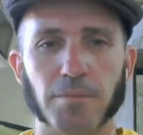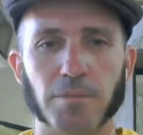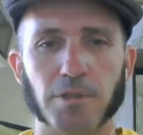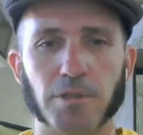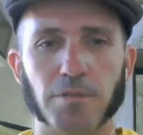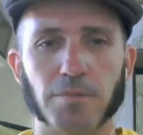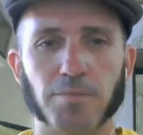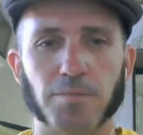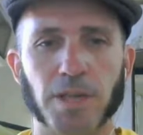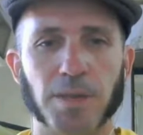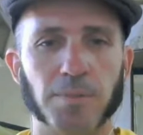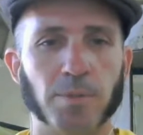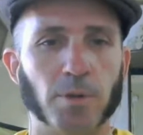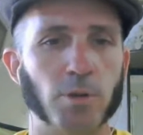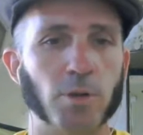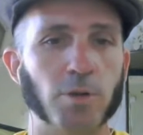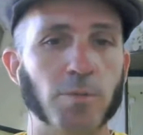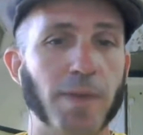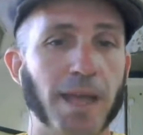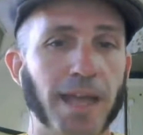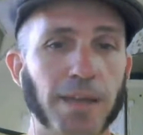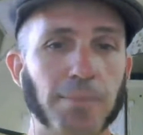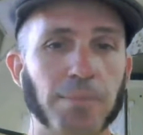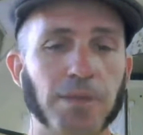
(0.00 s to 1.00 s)
people who
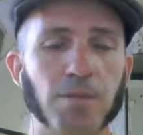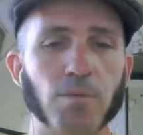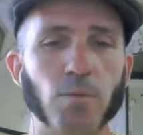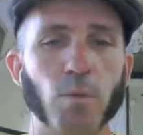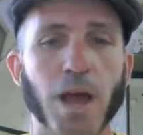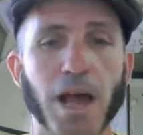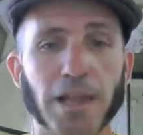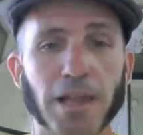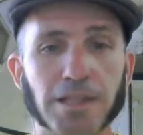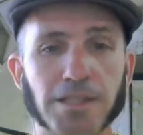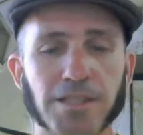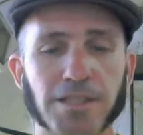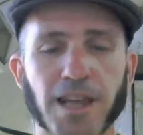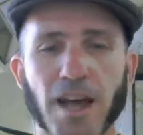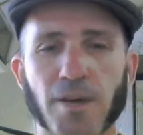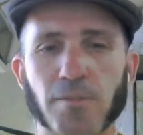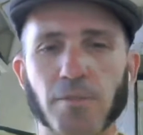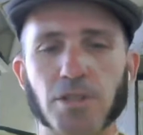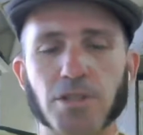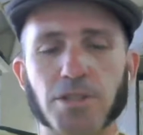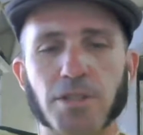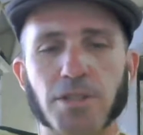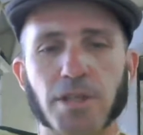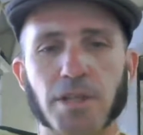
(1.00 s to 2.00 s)
may be well established